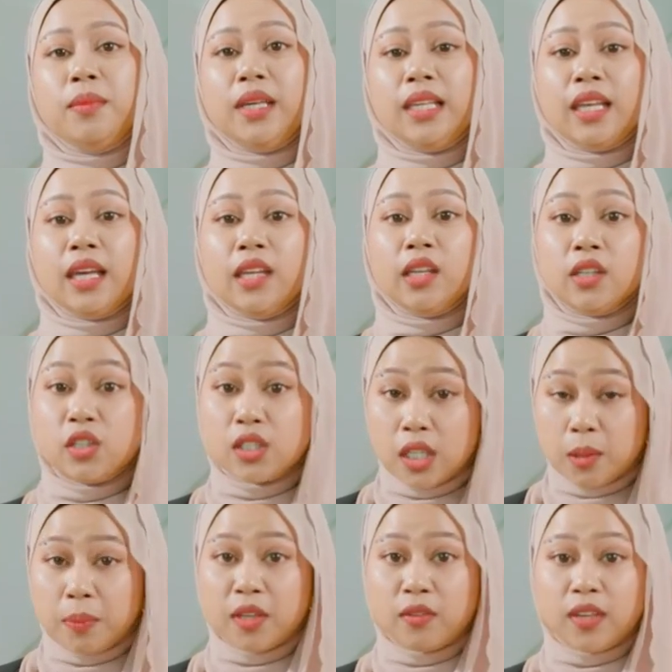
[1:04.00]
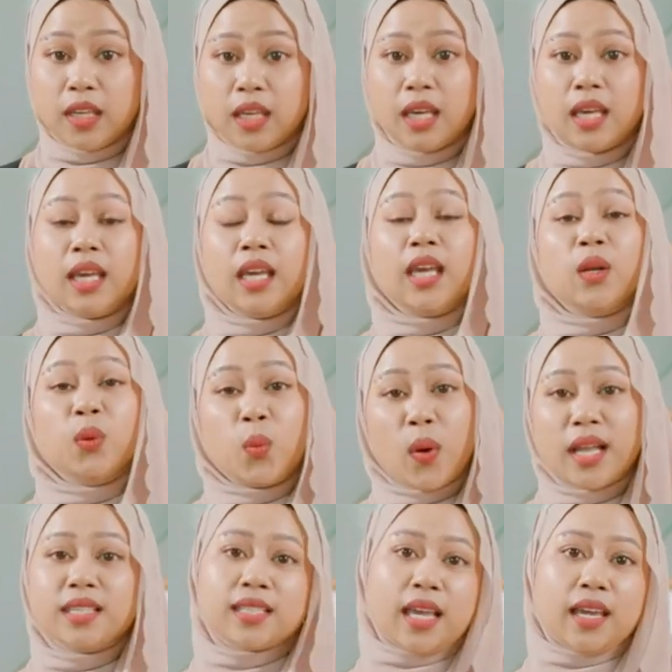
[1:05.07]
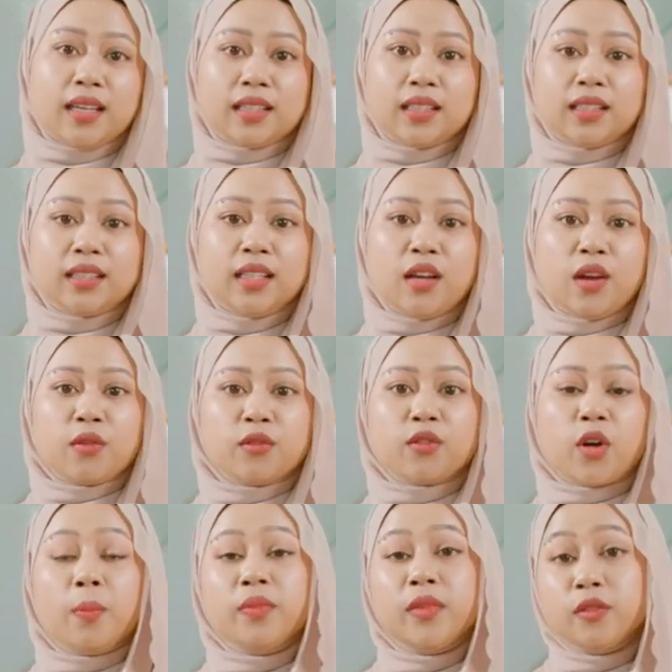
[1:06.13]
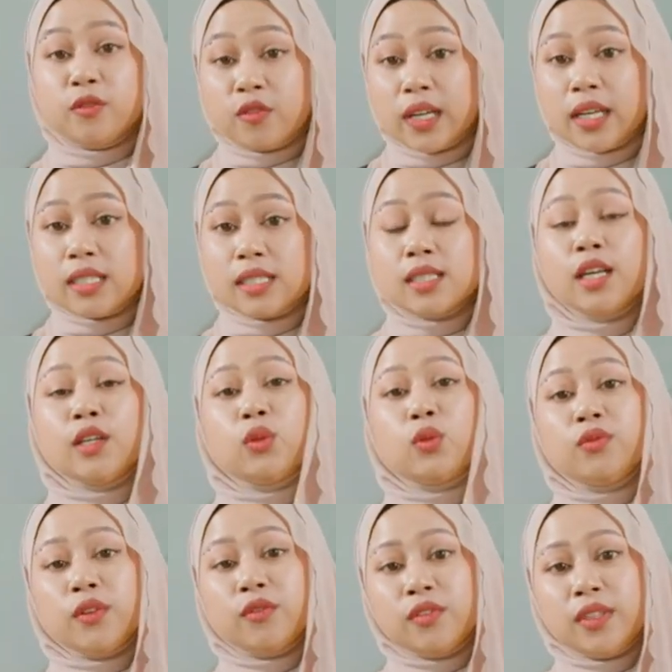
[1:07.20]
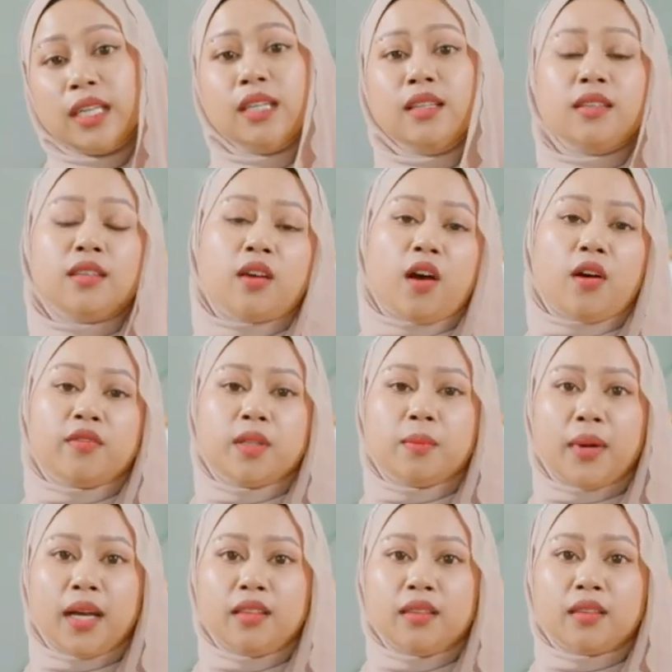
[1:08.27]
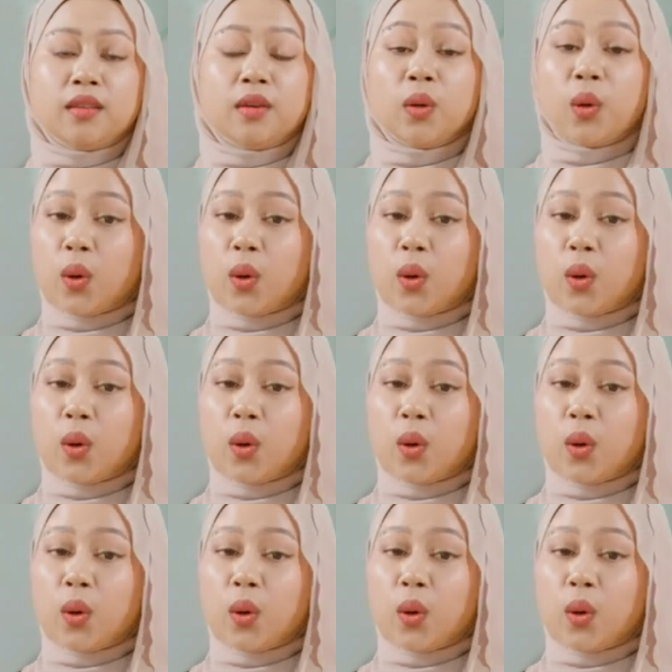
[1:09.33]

million GPV in one cycle from the 1st to 15th of the month